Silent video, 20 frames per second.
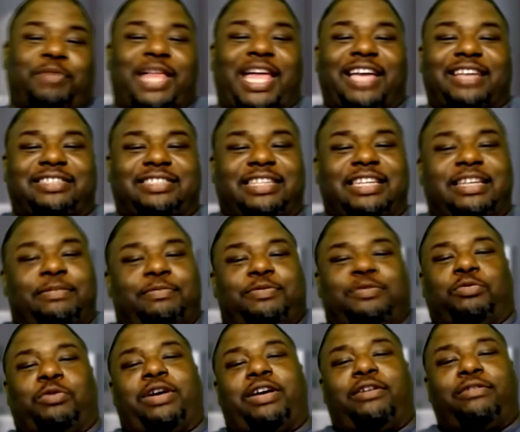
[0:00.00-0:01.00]
and are black
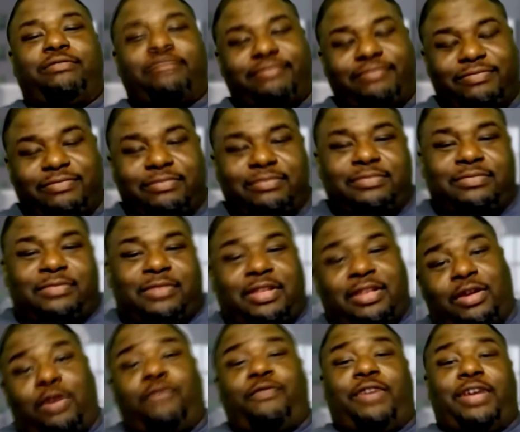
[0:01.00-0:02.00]
sheeps, well,
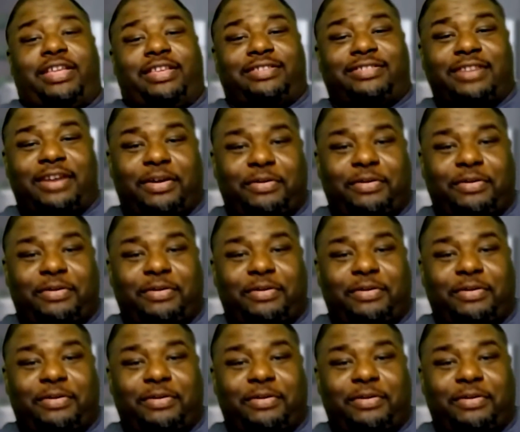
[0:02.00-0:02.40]
go fuck